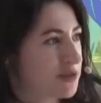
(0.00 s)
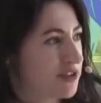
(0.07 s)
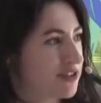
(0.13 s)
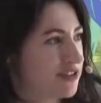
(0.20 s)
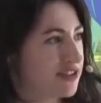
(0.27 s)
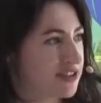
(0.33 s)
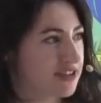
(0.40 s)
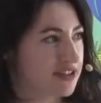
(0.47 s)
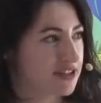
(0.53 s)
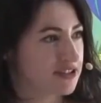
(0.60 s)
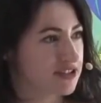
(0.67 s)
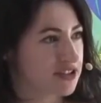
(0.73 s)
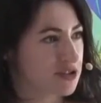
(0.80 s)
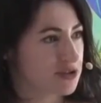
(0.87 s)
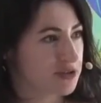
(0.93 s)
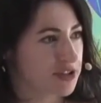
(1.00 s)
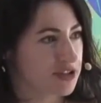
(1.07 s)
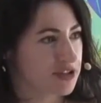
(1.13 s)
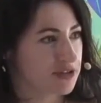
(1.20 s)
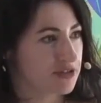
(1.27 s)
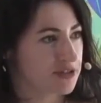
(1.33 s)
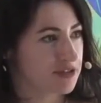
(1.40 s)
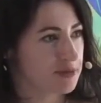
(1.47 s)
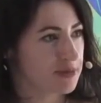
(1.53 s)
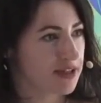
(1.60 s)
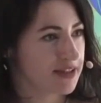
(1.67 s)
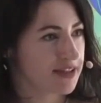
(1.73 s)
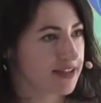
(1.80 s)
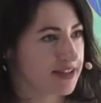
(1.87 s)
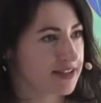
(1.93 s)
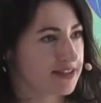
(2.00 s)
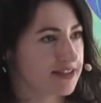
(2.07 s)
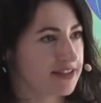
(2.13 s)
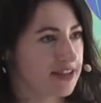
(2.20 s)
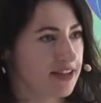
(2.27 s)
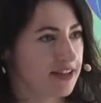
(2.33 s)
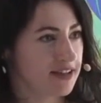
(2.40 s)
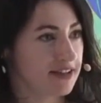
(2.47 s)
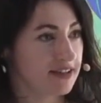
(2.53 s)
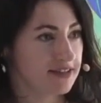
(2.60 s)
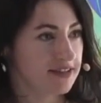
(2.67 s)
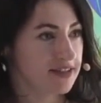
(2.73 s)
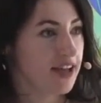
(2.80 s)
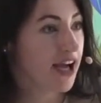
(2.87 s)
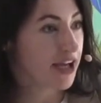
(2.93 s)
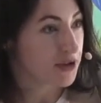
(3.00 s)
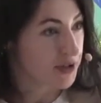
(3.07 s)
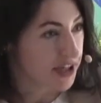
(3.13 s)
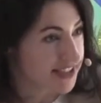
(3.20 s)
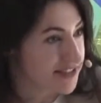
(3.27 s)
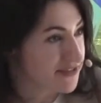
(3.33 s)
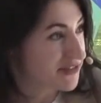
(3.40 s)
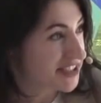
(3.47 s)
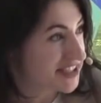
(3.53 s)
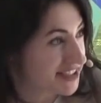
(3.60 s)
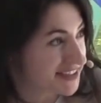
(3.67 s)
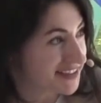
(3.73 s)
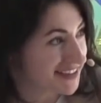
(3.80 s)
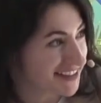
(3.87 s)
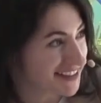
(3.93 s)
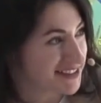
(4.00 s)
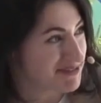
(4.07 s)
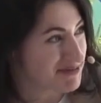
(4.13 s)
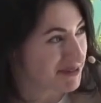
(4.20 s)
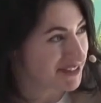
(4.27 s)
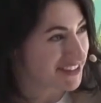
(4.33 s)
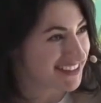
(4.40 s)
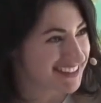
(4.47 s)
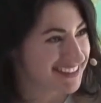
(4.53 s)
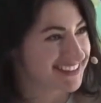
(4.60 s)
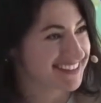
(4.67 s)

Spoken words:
with the current situation on the market. Are you guys investing at the moment?